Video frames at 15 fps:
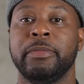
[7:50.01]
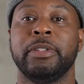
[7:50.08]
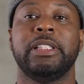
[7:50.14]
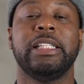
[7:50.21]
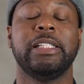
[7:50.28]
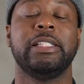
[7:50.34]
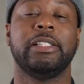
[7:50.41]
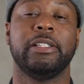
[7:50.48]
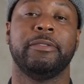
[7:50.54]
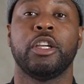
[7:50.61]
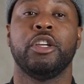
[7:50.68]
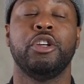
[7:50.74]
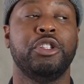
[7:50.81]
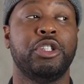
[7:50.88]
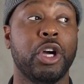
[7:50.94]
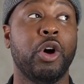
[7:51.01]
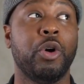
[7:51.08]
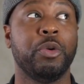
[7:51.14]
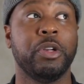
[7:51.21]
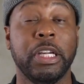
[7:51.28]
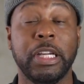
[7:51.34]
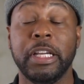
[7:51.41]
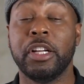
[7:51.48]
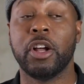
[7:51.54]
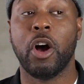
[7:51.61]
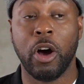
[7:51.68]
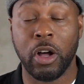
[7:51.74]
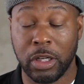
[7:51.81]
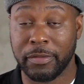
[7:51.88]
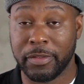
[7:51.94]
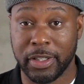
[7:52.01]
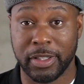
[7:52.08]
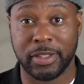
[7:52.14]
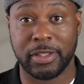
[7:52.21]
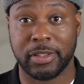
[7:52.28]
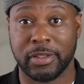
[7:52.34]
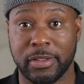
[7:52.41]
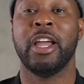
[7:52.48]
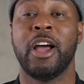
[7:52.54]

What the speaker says: listen, you don't need all of this.